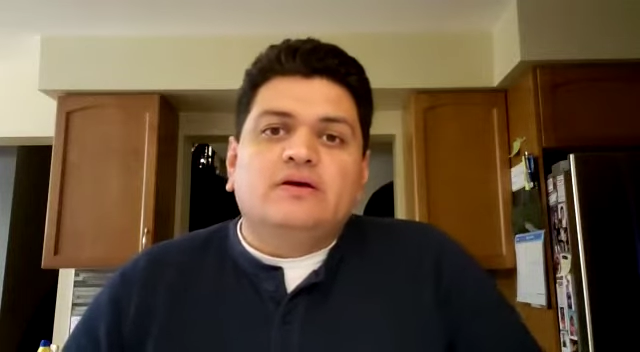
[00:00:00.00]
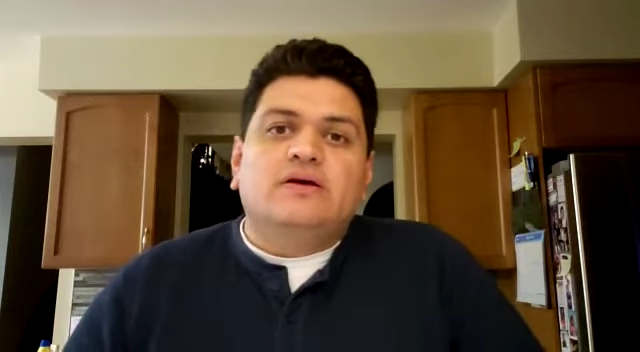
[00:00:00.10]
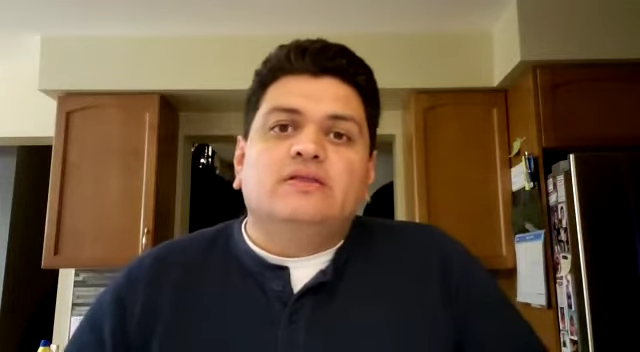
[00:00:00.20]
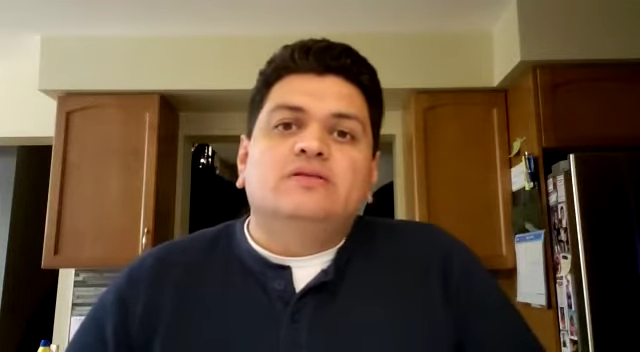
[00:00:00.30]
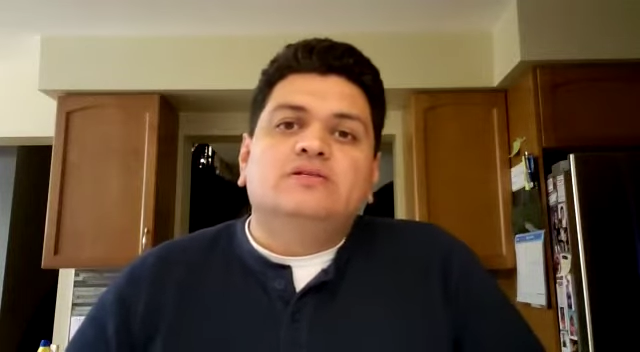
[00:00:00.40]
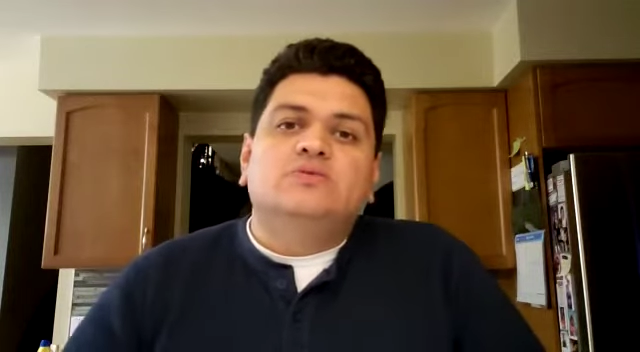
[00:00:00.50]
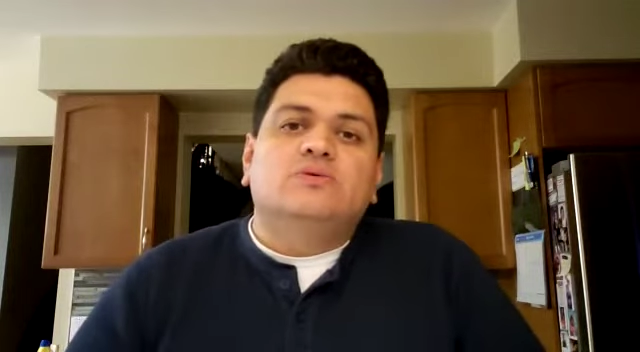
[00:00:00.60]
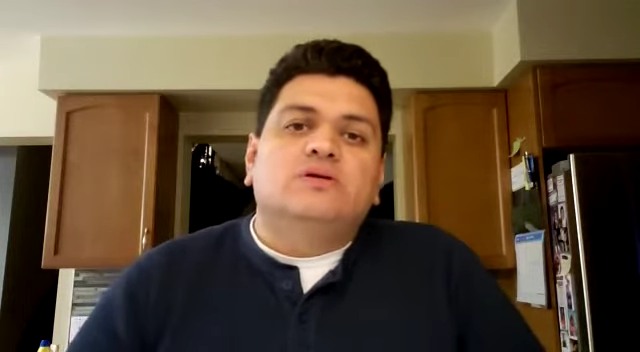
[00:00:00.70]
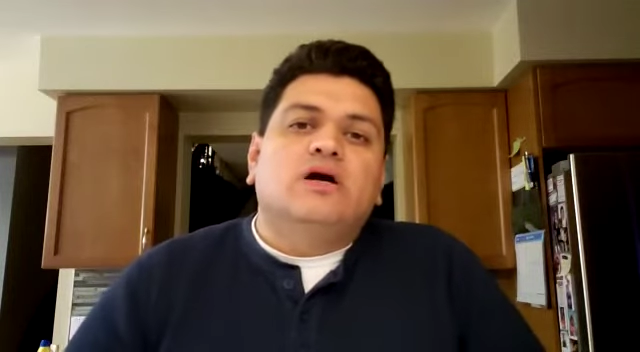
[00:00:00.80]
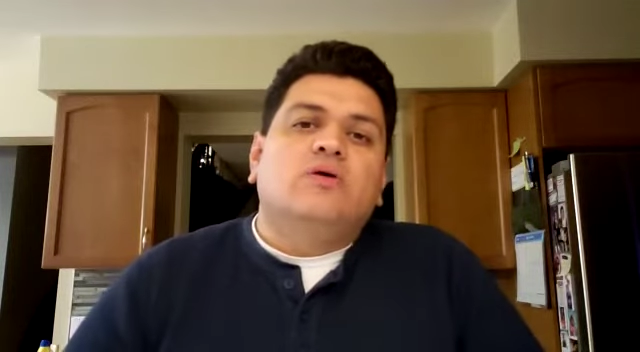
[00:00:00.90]
In this
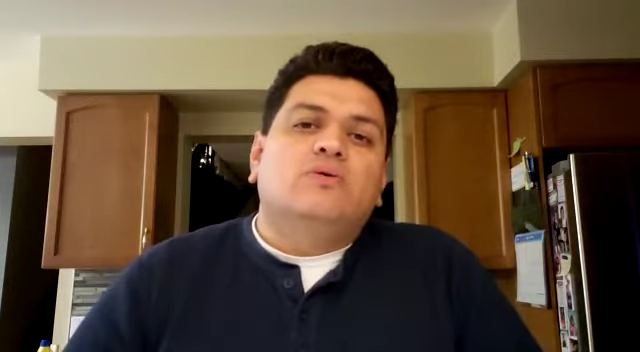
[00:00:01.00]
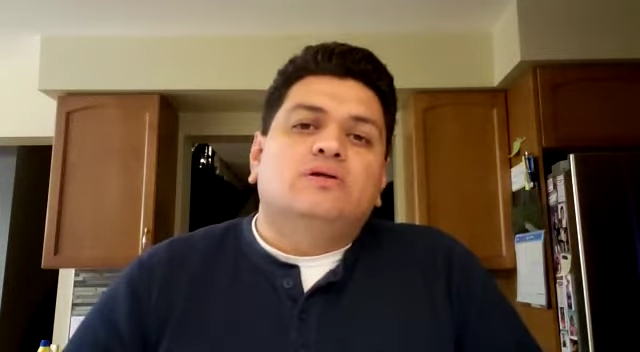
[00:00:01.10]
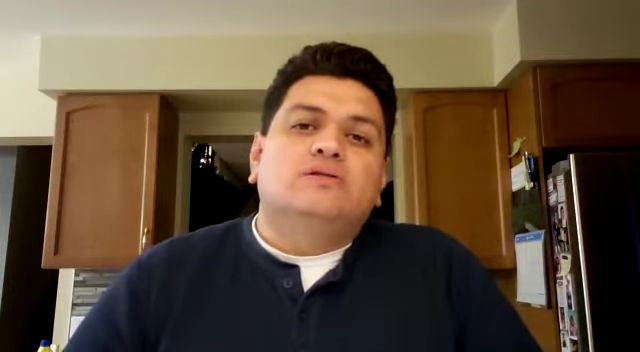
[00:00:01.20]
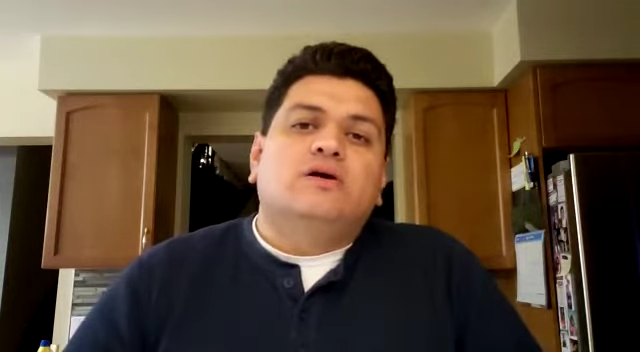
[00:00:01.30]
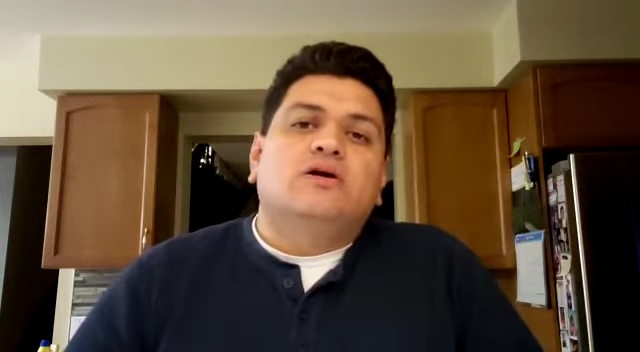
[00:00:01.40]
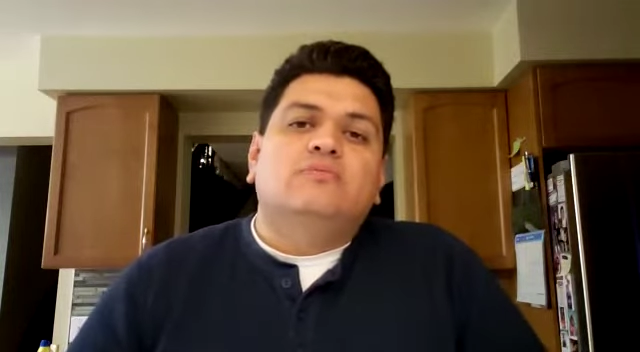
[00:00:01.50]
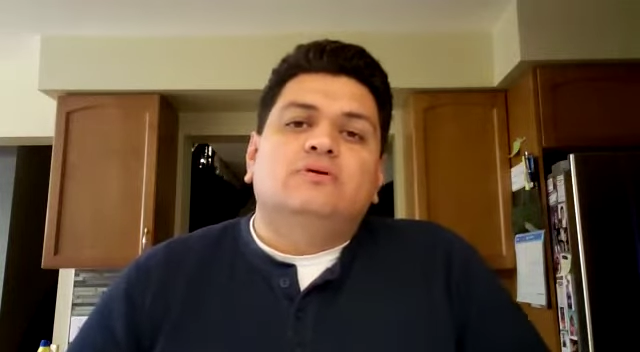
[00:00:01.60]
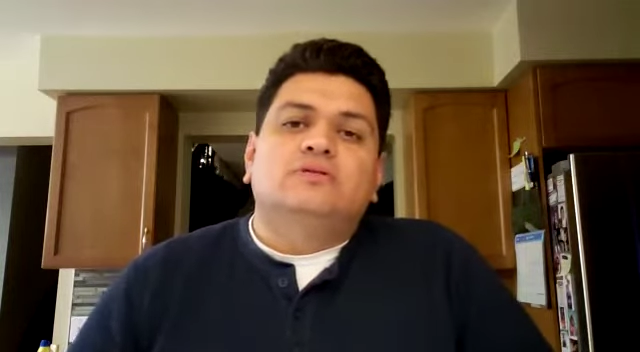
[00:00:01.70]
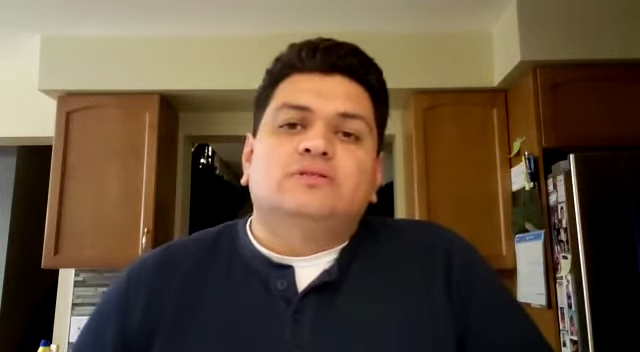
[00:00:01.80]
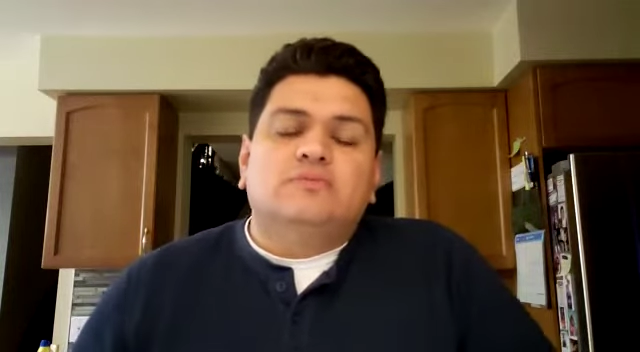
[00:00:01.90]
one, I want to talk
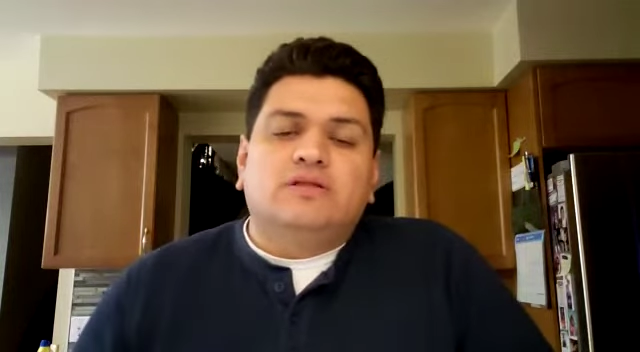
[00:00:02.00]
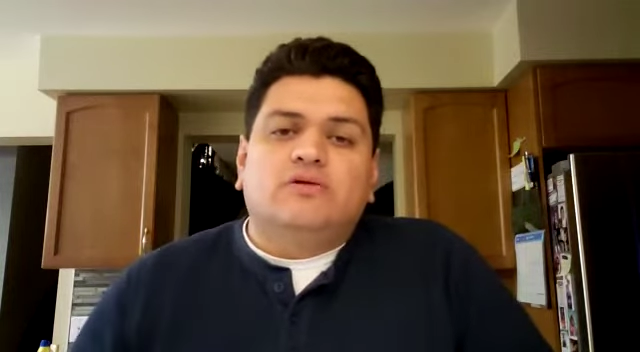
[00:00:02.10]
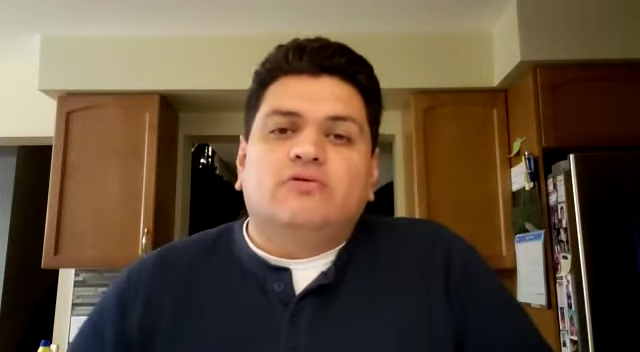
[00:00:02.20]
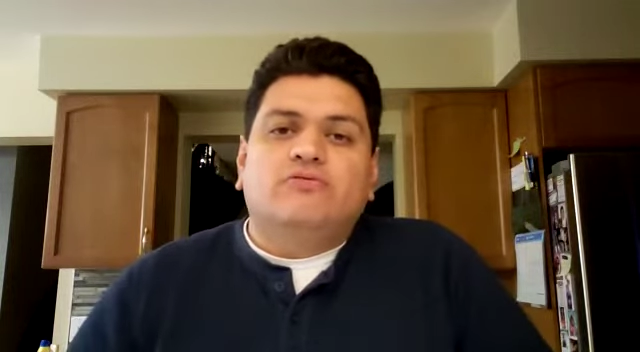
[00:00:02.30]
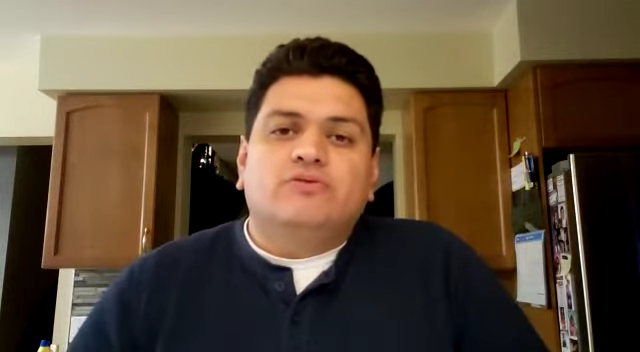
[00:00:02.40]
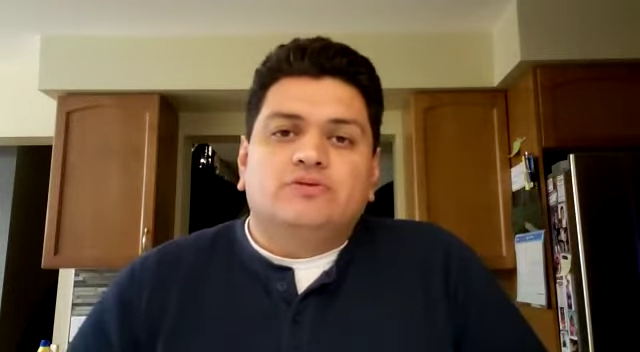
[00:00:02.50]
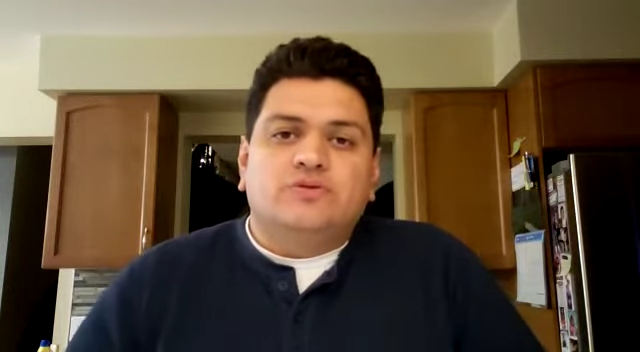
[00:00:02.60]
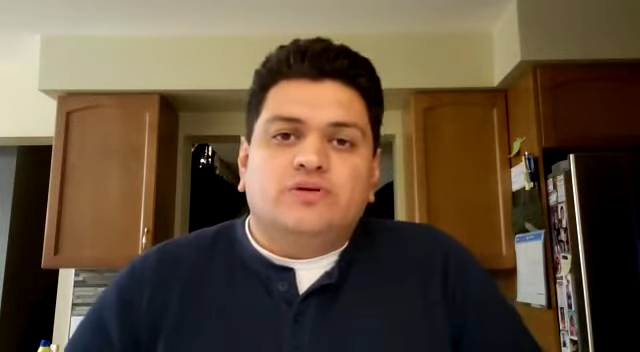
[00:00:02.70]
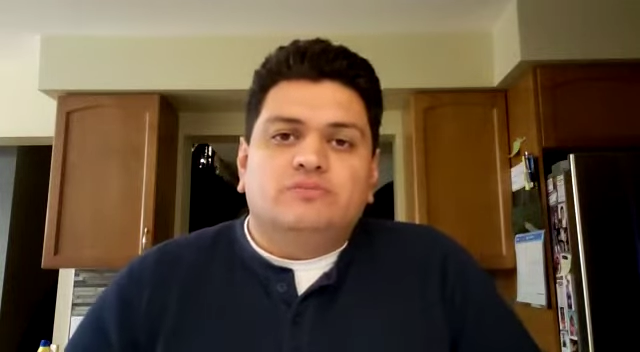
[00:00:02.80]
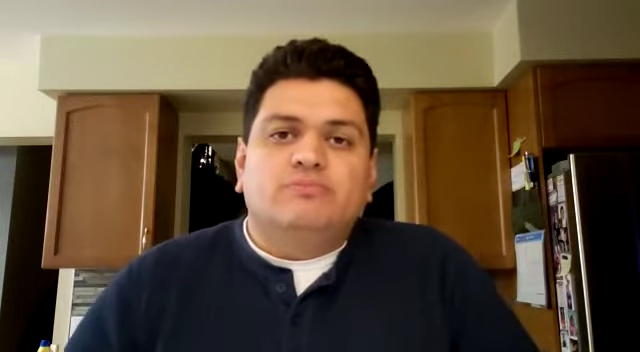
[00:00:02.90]
about something that I refer
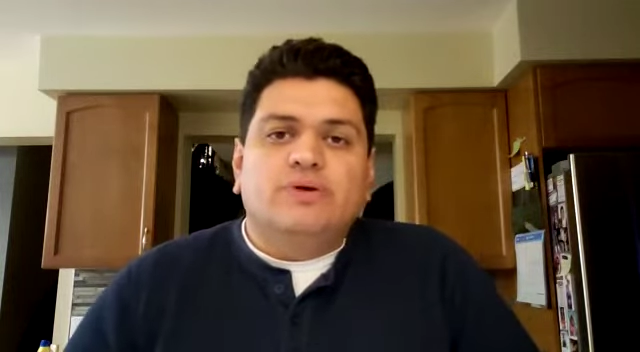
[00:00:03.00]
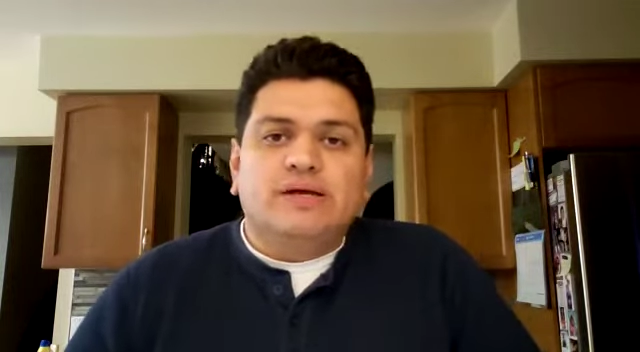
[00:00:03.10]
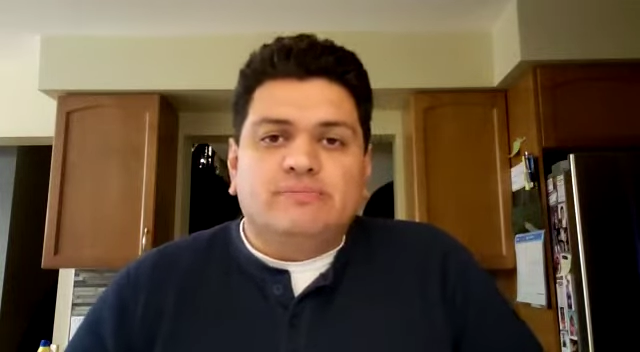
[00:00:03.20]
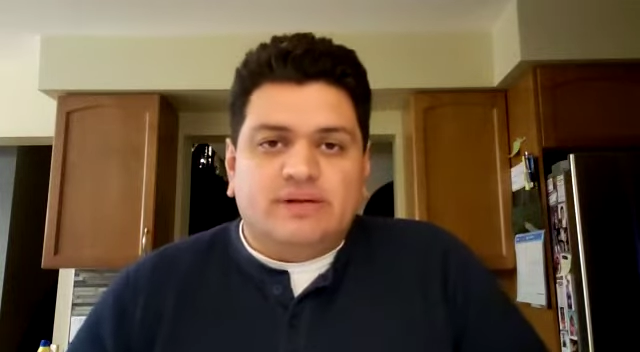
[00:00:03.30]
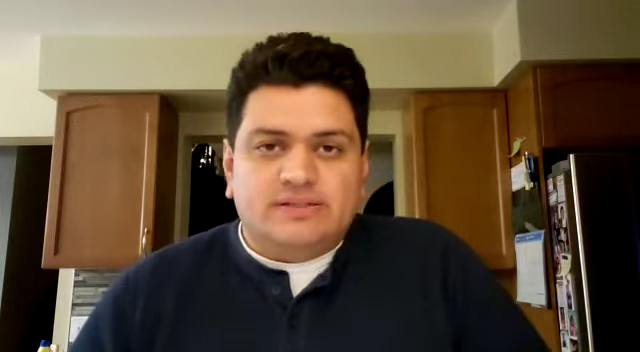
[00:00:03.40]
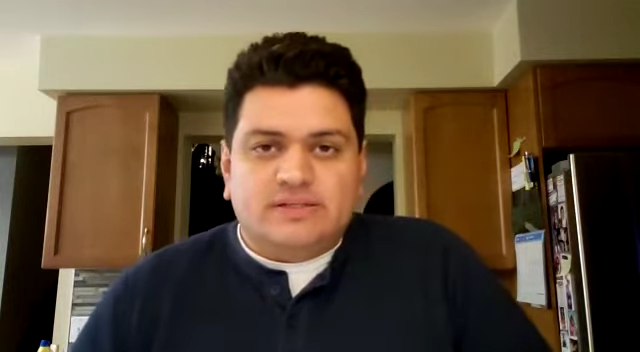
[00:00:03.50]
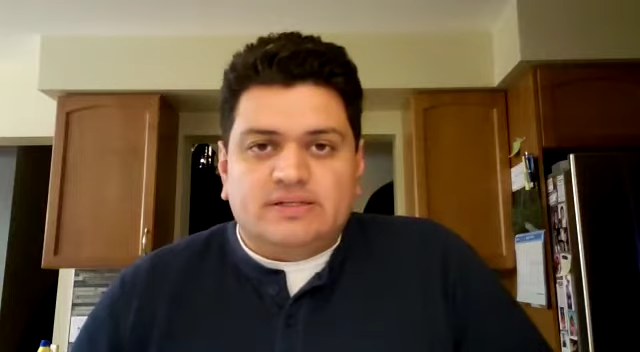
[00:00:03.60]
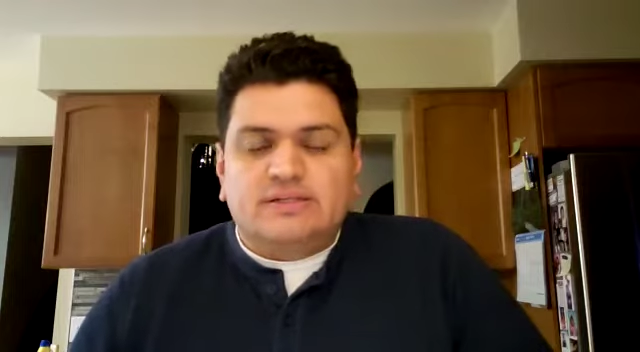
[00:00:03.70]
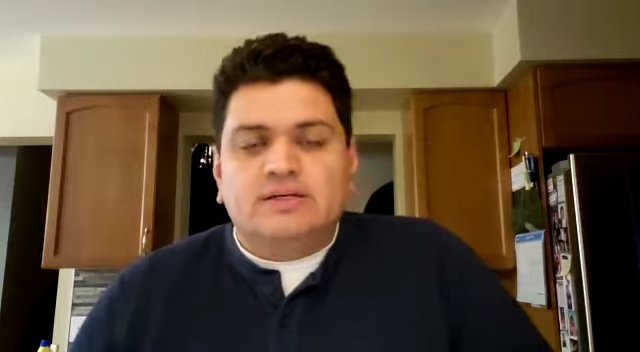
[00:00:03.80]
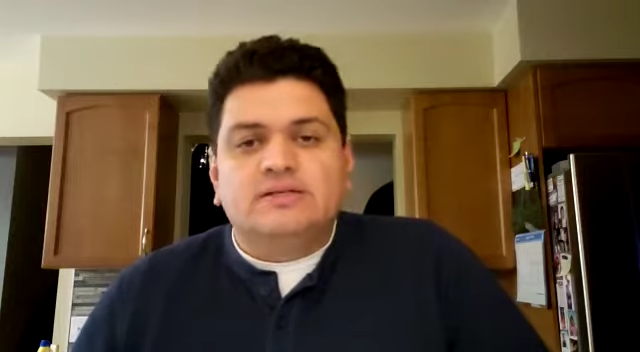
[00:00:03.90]
to as brain
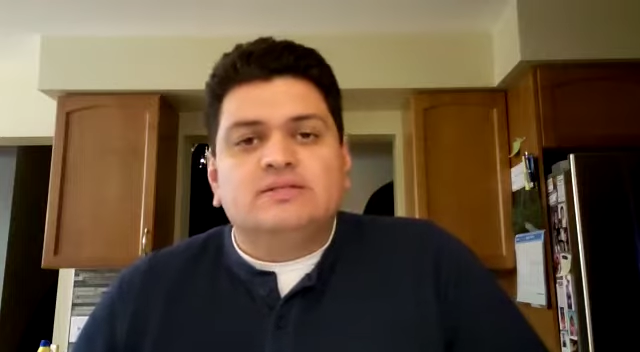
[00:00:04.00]
basics,